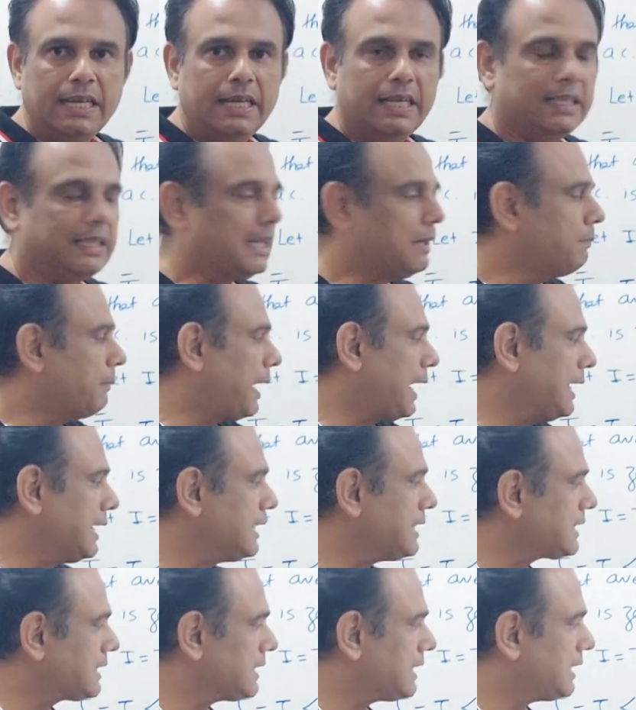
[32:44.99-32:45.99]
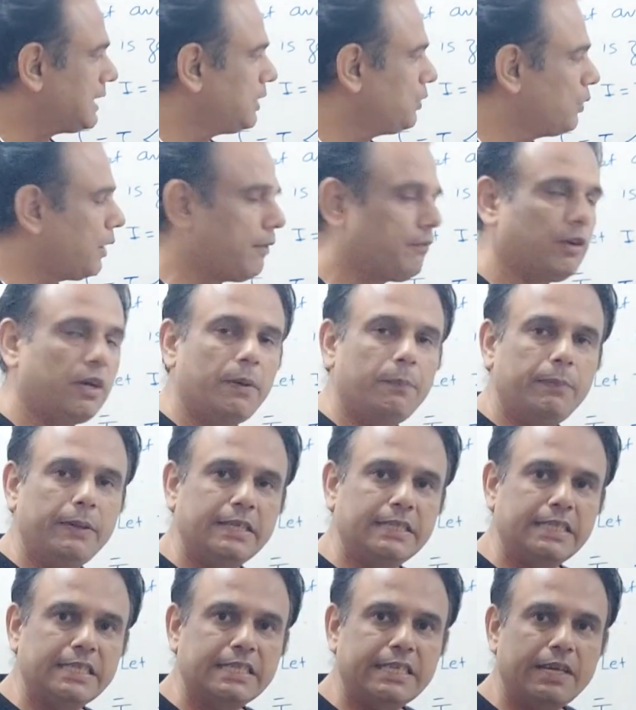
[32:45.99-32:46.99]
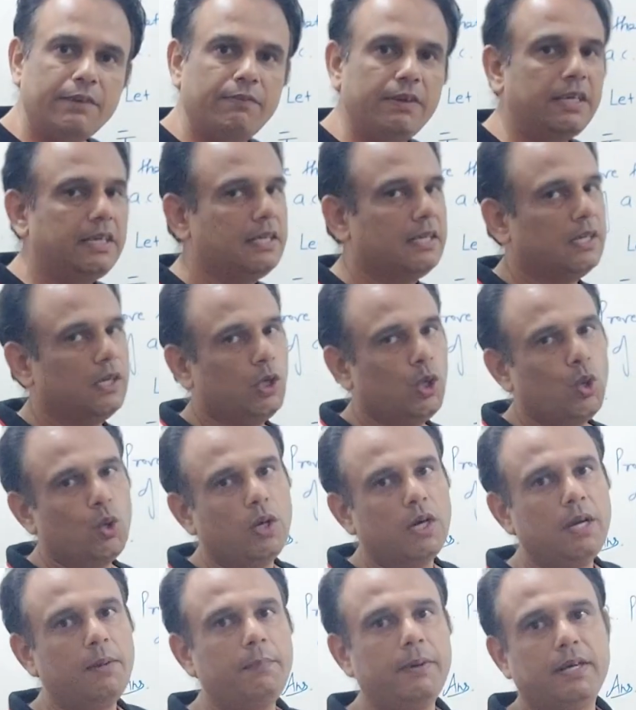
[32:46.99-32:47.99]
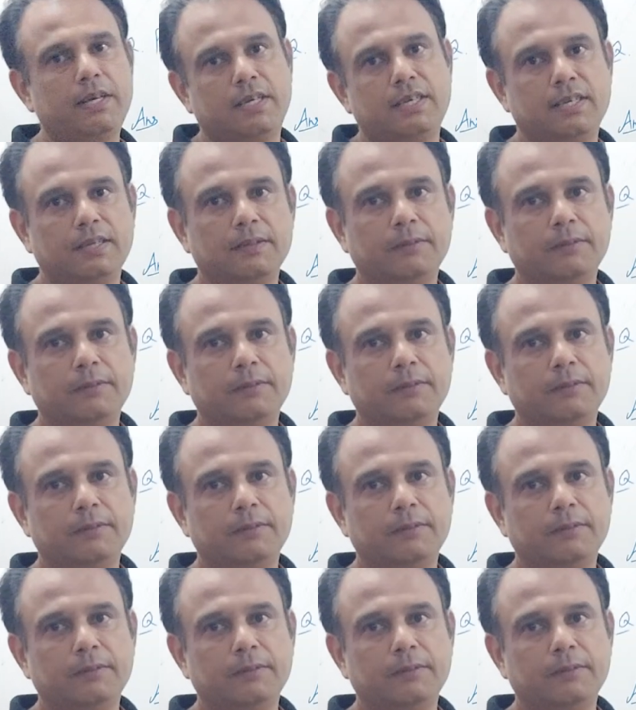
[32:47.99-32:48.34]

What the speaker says: Then minus, you have to replace this t with lower limit.